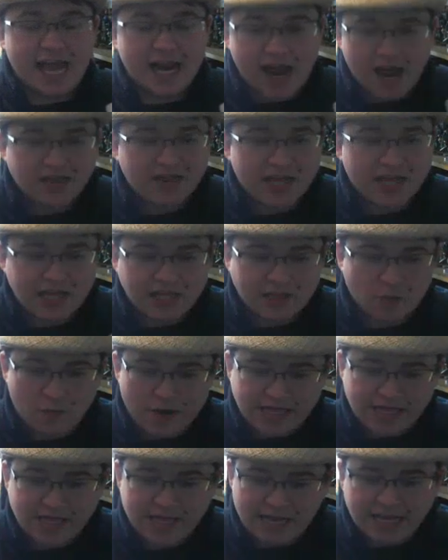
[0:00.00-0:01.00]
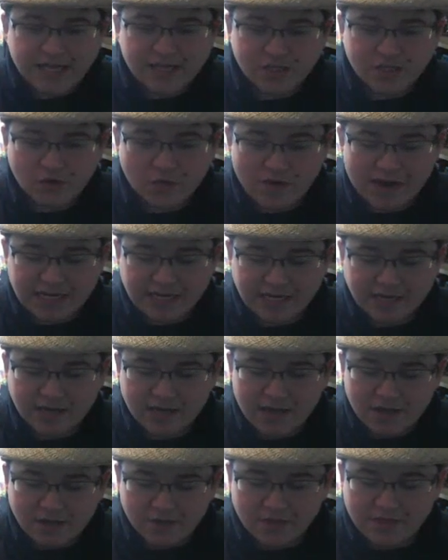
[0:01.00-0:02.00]
and I think the way they integrated
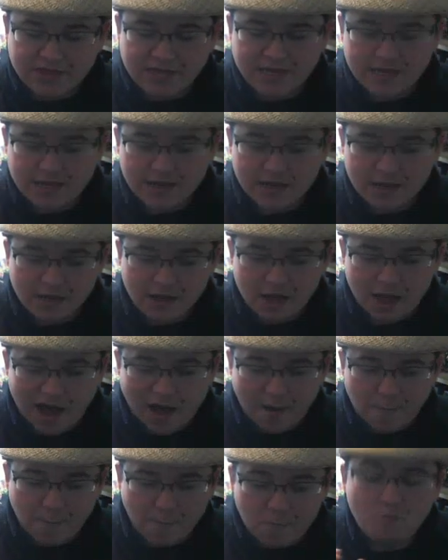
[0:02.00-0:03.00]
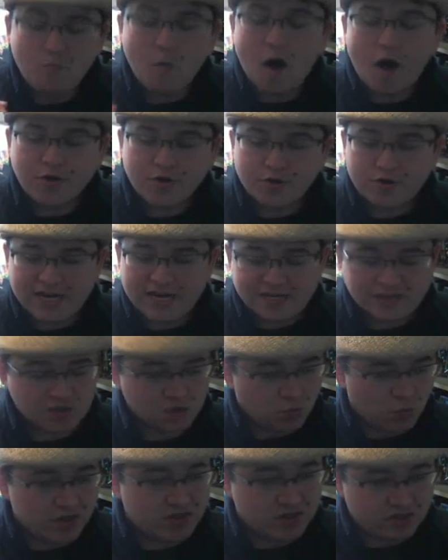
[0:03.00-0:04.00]
the um,
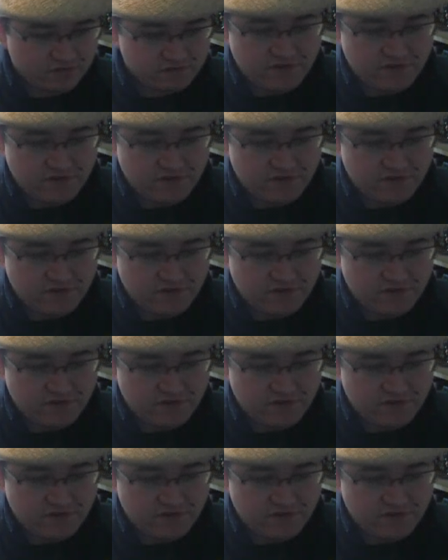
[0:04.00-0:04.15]
modernness with the